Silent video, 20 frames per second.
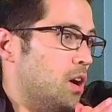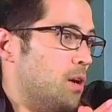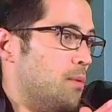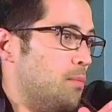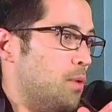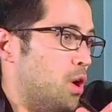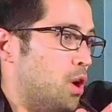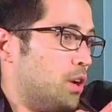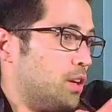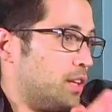
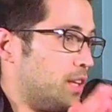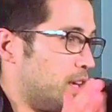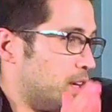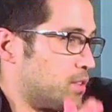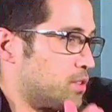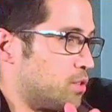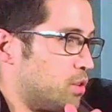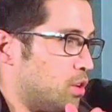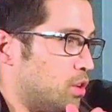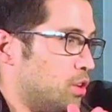um, on
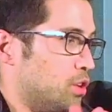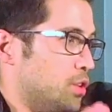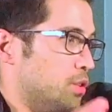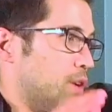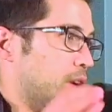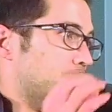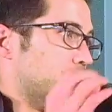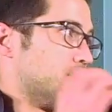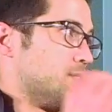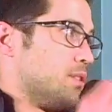Kickstarter, you
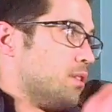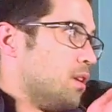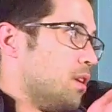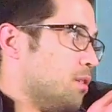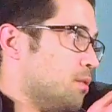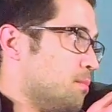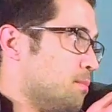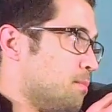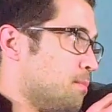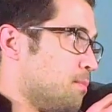get
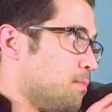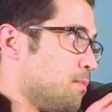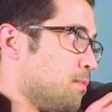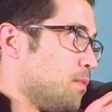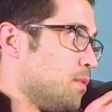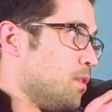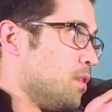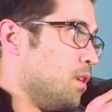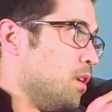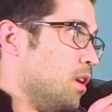zero. Okay.
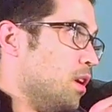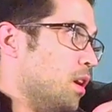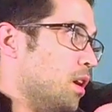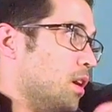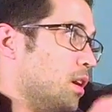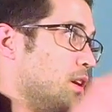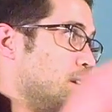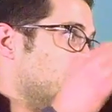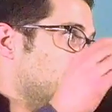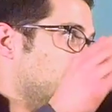Uh,
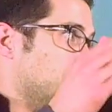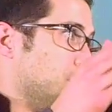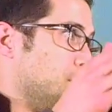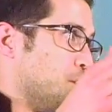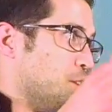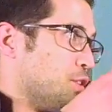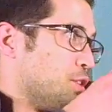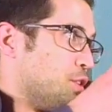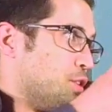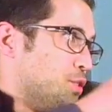on
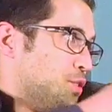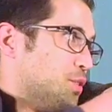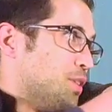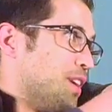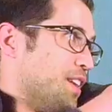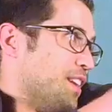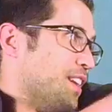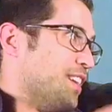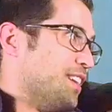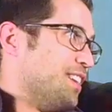Indiegogo, you
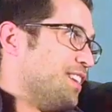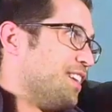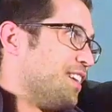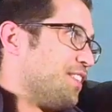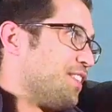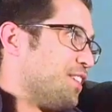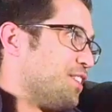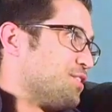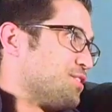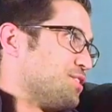get
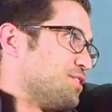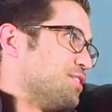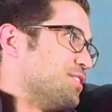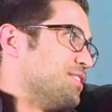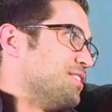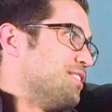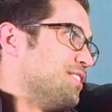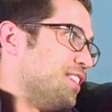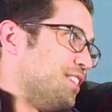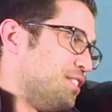
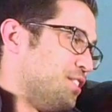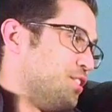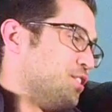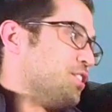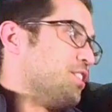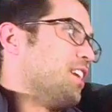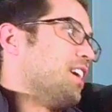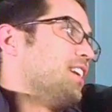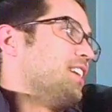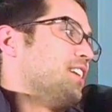
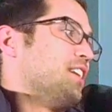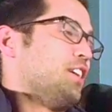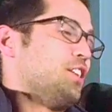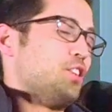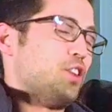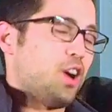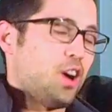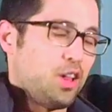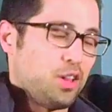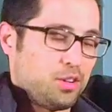
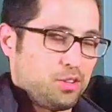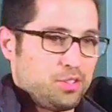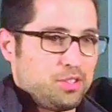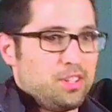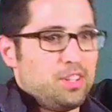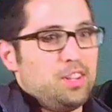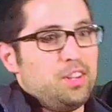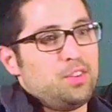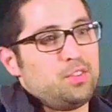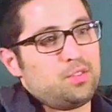$99,999. Uh,
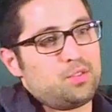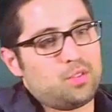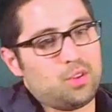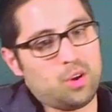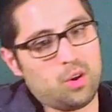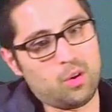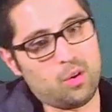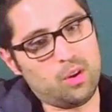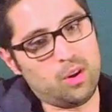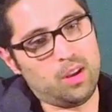
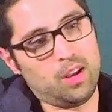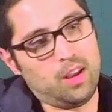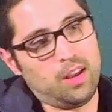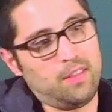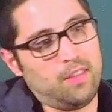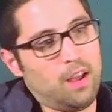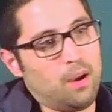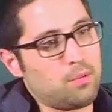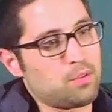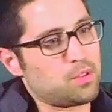so
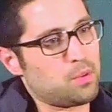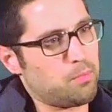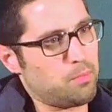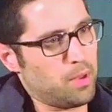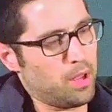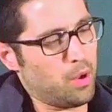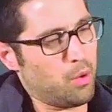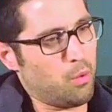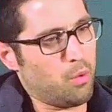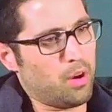that was a
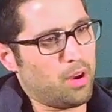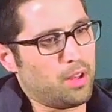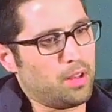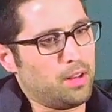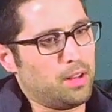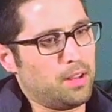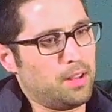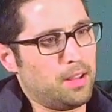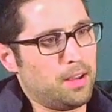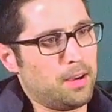big
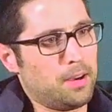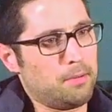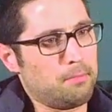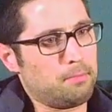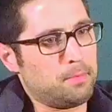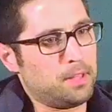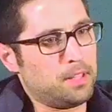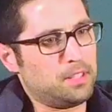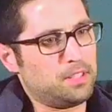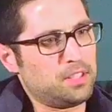one.
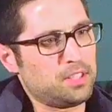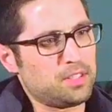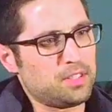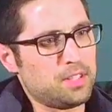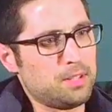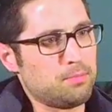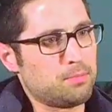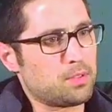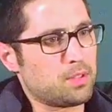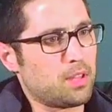Um, it just
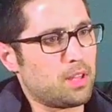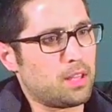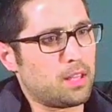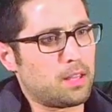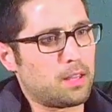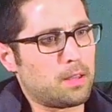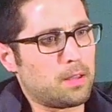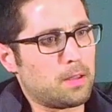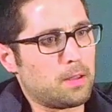seemed like,